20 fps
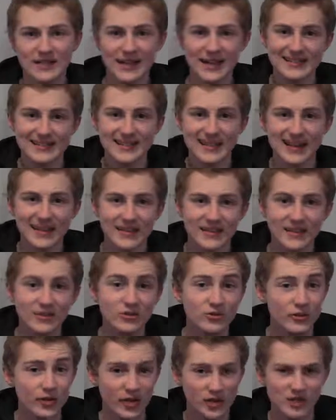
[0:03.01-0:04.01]
class on the
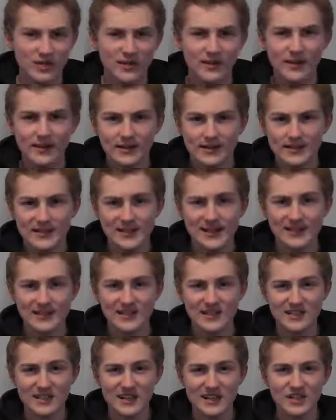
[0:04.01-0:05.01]
introduction to CSS,